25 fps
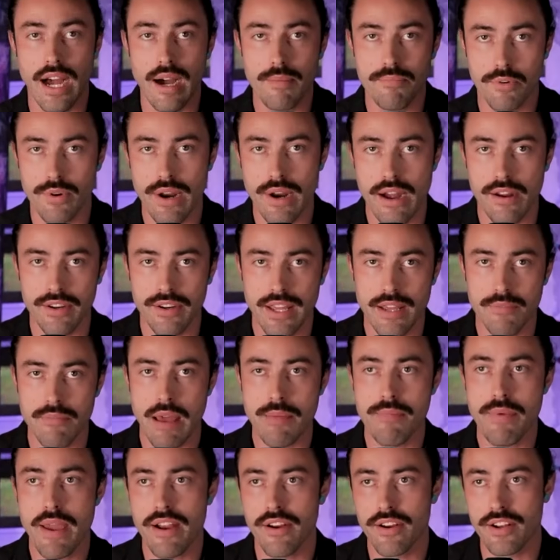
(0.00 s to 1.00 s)
up around it,
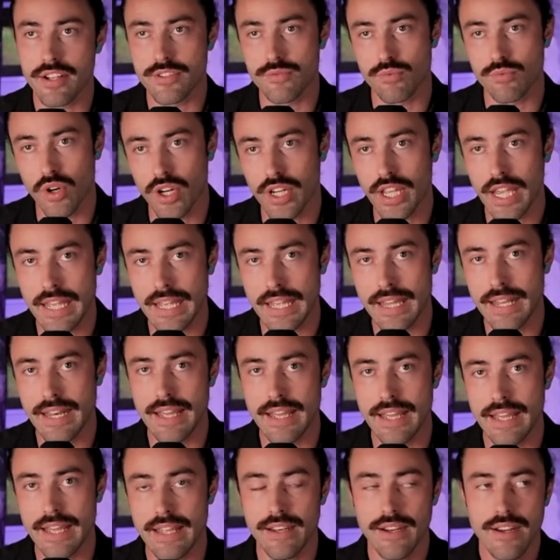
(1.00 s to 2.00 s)
my parents working in
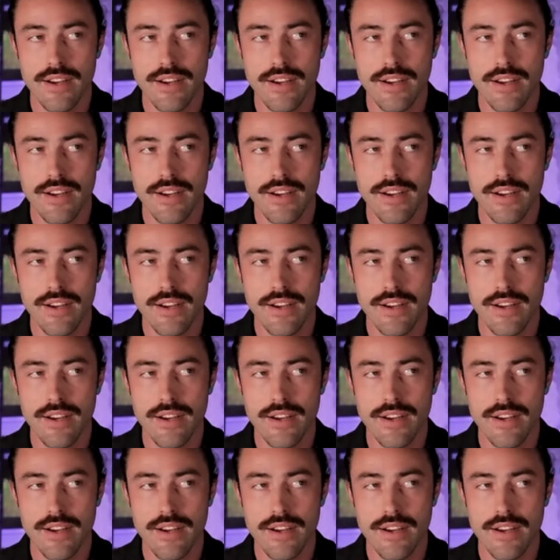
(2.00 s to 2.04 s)
it,